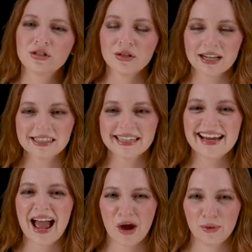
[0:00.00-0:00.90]
So let's
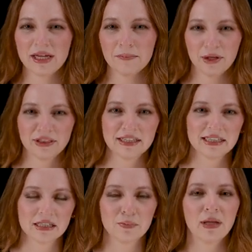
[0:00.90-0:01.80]
see how we can put
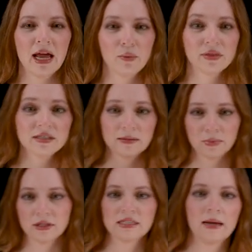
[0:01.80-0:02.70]
this into play with a
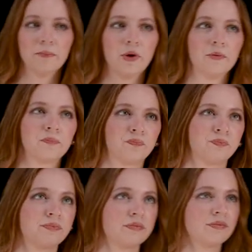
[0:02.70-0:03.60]
simple example.
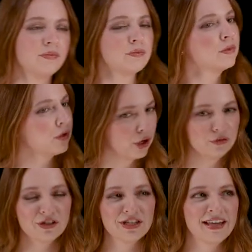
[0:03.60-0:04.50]

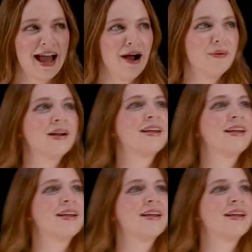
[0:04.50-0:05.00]
Over to the how.